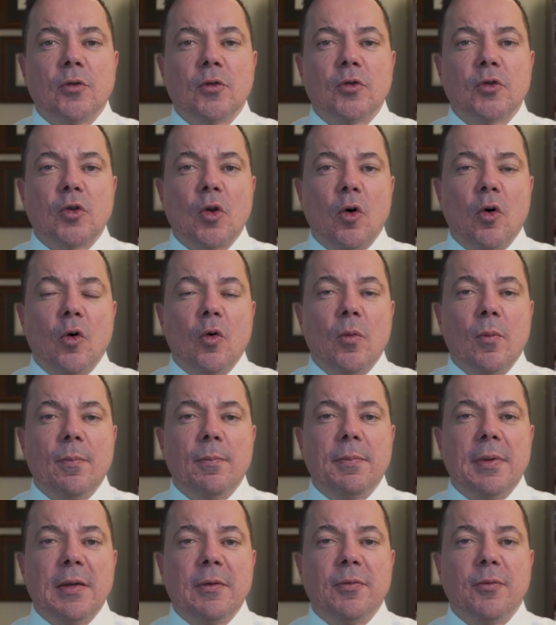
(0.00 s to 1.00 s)
So
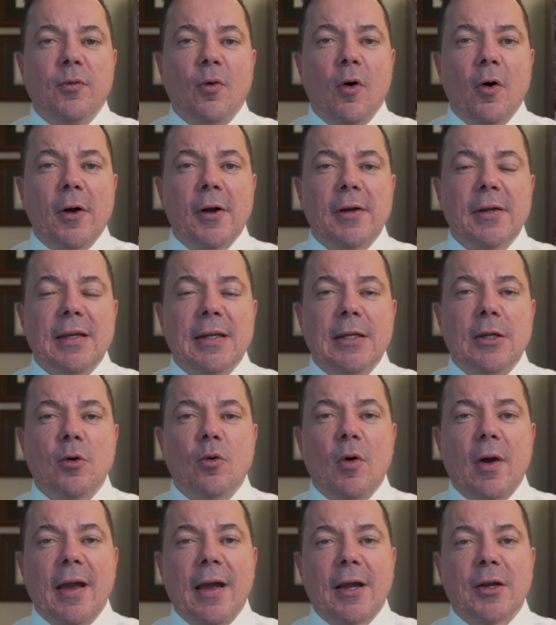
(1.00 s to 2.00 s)
before
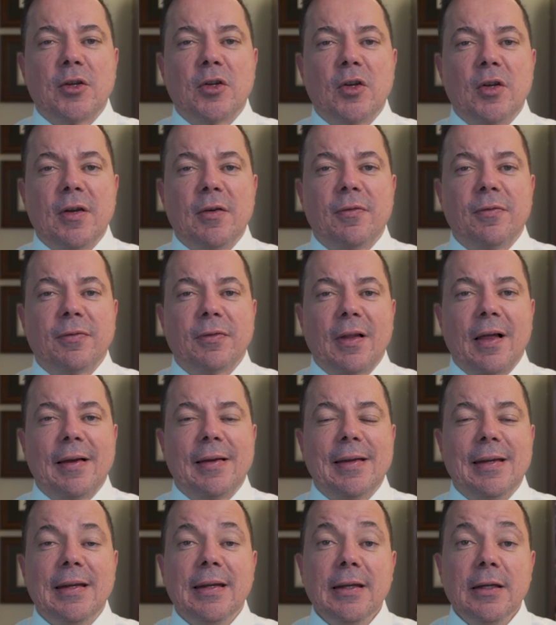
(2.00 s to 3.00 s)
you actually
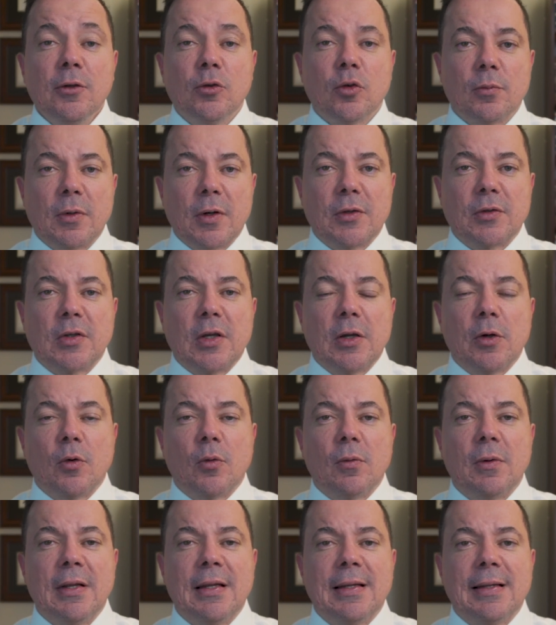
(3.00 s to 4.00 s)
fly into
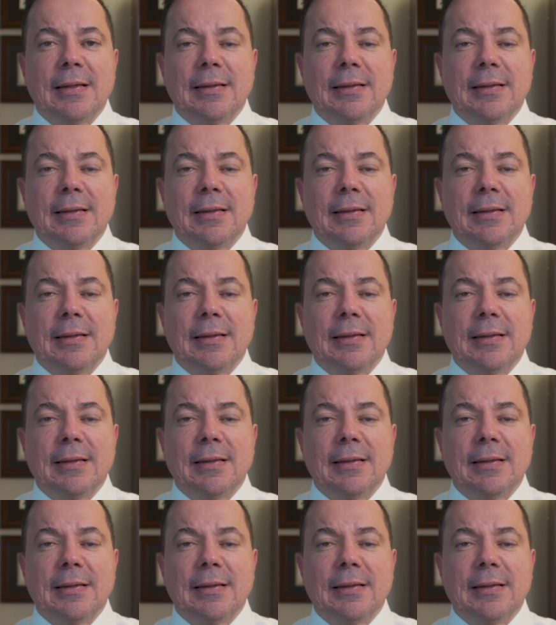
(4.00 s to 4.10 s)
Brazil,